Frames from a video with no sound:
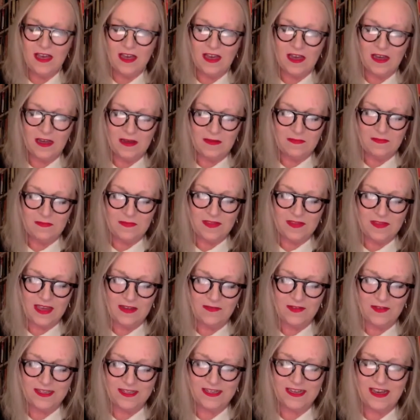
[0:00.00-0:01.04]
um,
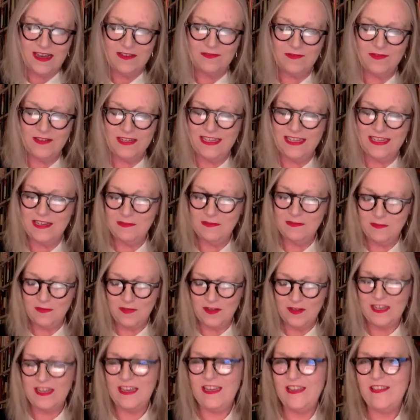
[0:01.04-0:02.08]
David Gaffney for
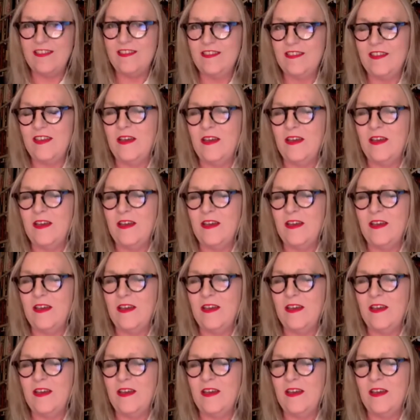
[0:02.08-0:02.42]
his